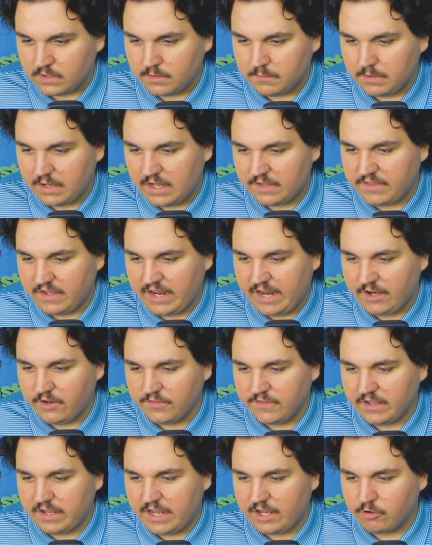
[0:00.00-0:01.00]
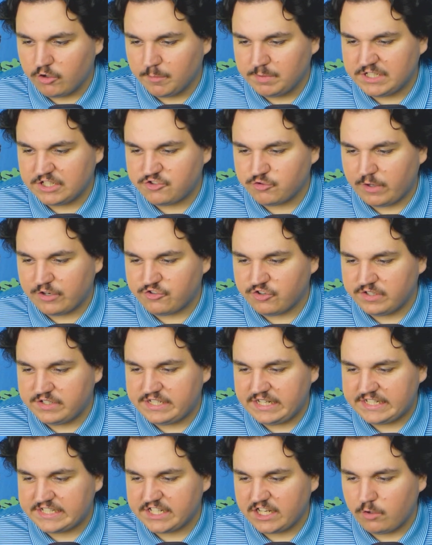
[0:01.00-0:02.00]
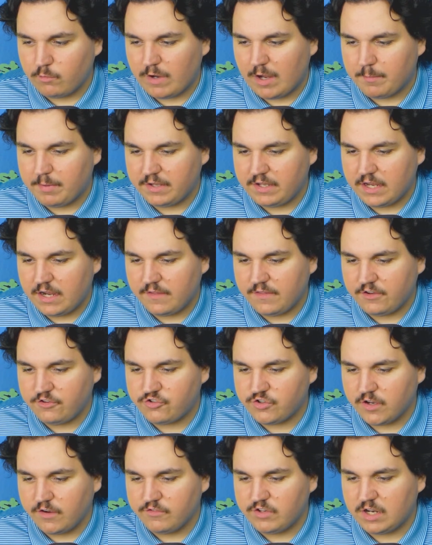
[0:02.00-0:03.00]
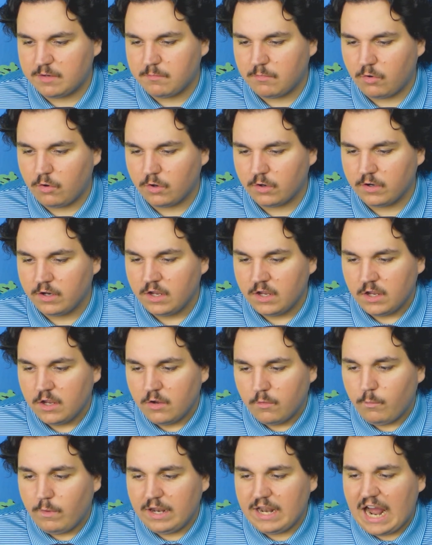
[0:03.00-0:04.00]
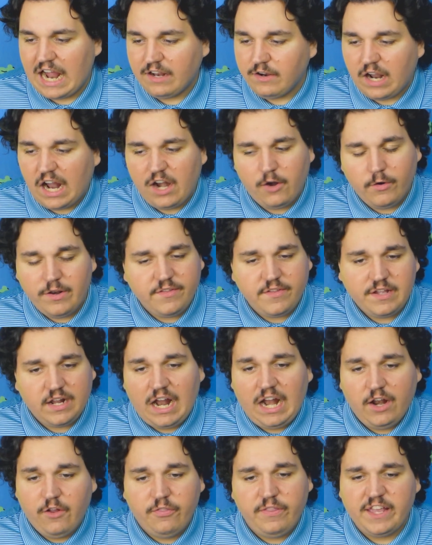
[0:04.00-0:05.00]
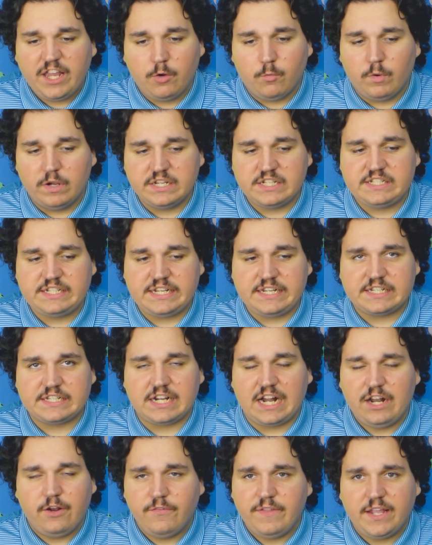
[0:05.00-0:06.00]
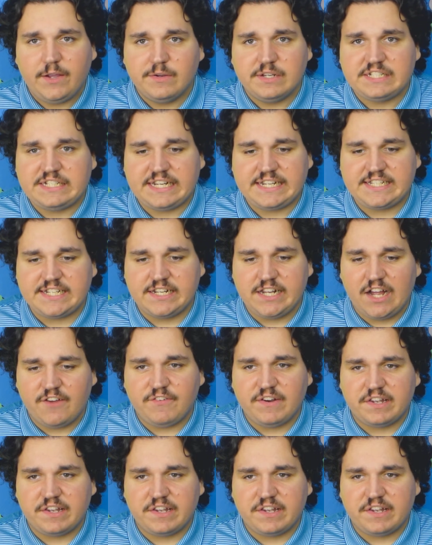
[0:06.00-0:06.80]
They handled the Ingram situation decently well, but yeah, they should have done more. I don't think it was decent. I don't think it was decent enough.